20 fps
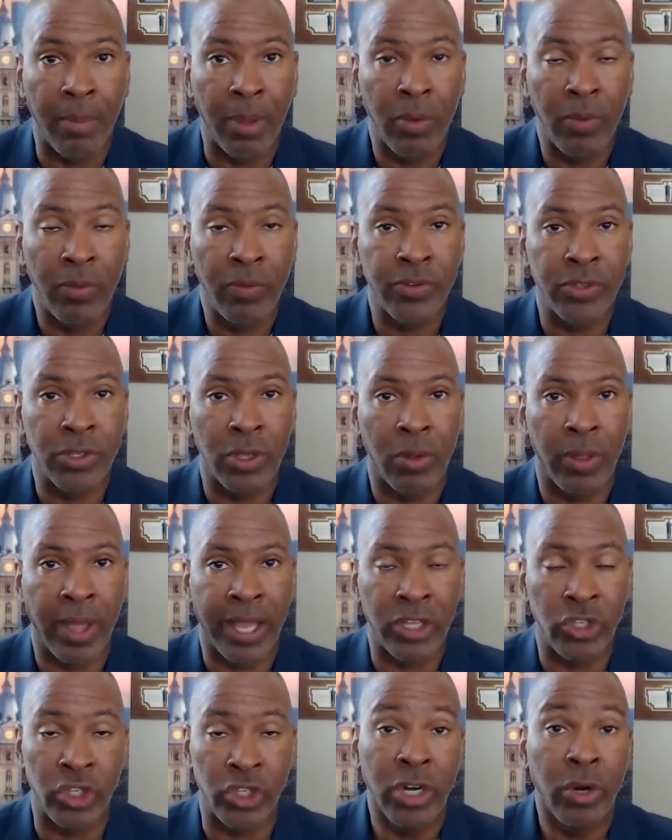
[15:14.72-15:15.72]
so
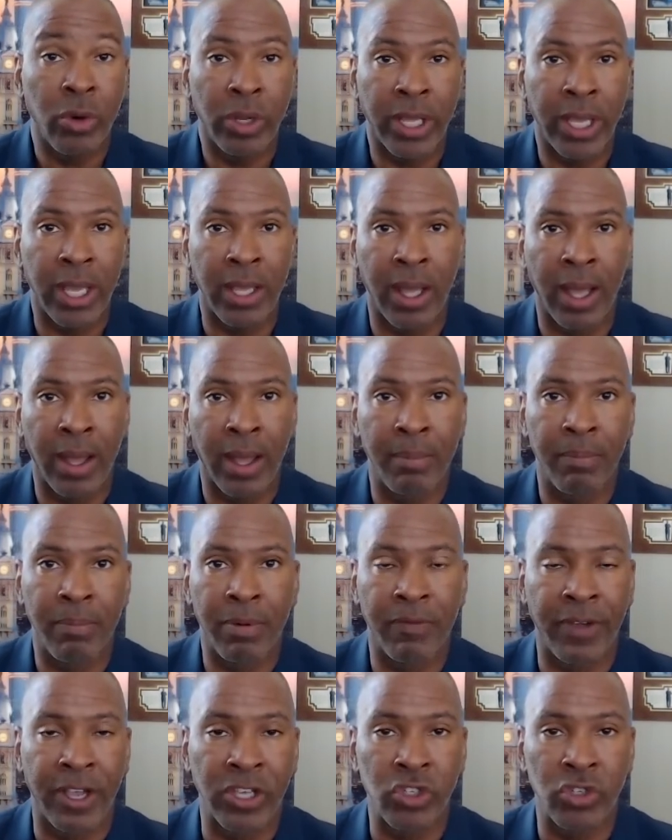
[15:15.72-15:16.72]
that generally
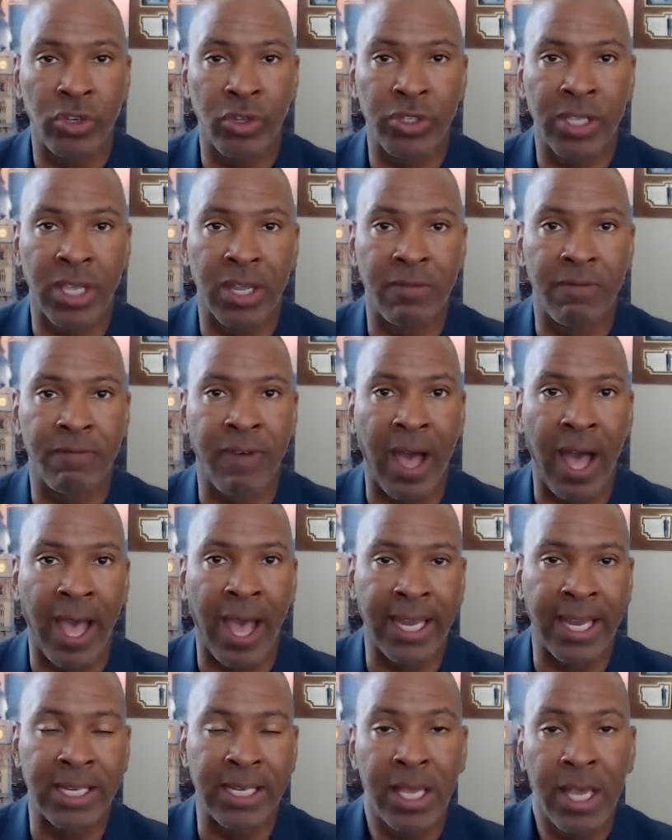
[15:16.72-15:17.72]
professionals can
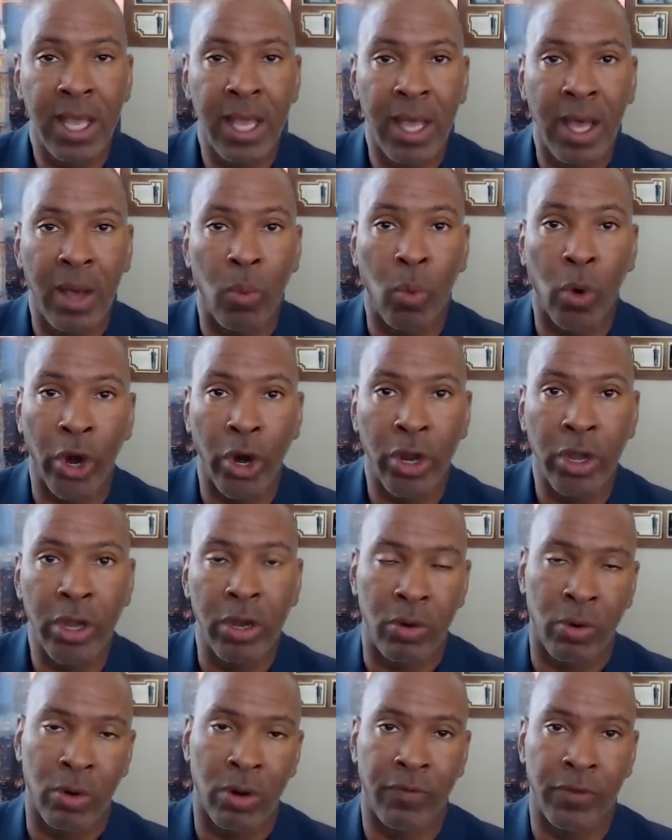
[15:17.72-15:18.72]
find work,
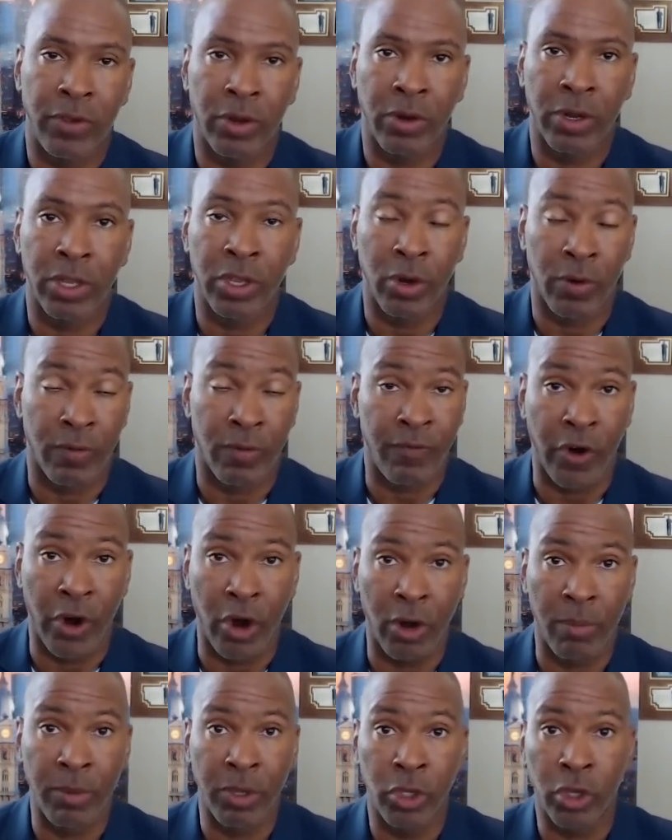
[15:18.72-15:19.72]
or if you're in your
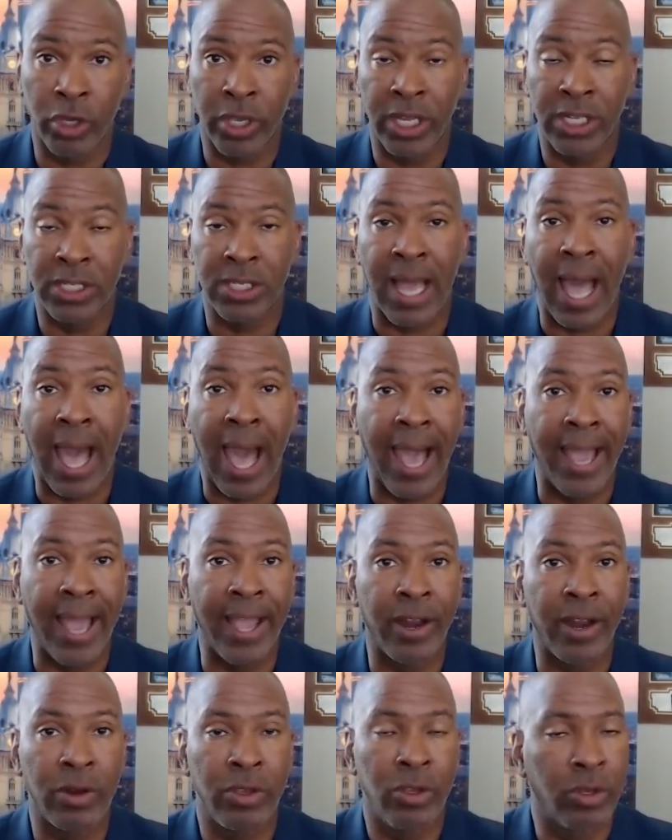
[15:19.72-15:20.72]
firm looking to
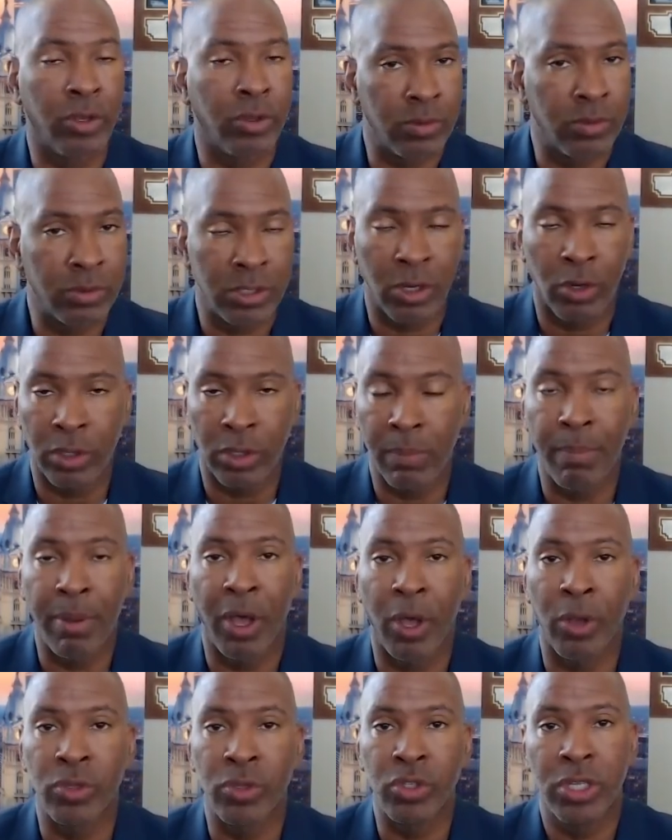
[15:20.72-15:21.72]
hire, you can certainly
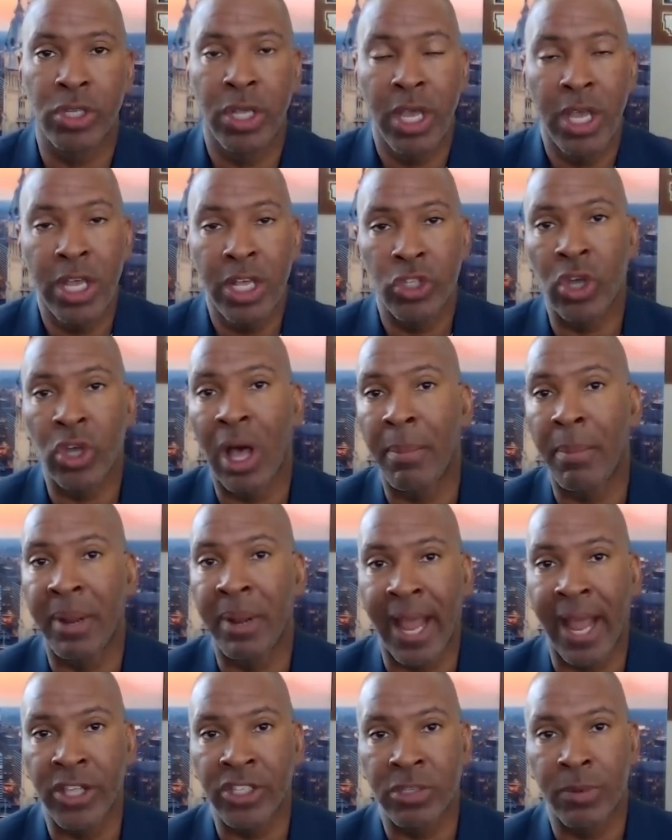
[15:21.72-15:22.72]
post job
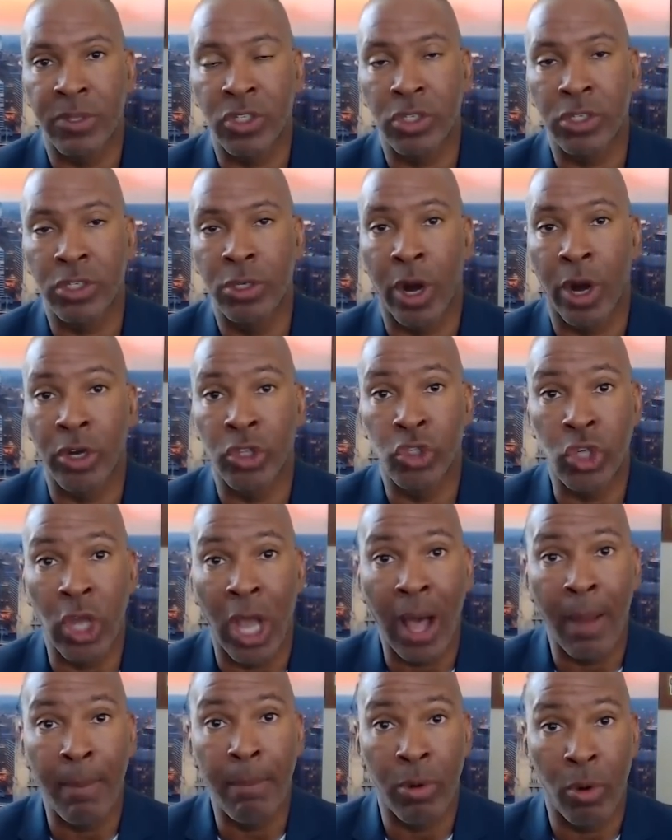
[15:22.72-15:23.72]
announcements to our
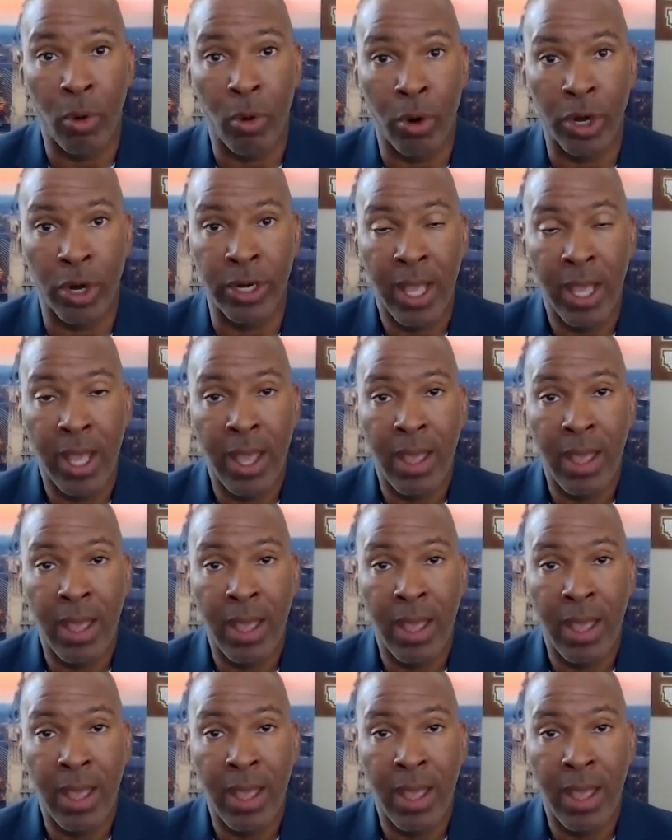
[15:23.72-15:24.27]
job board.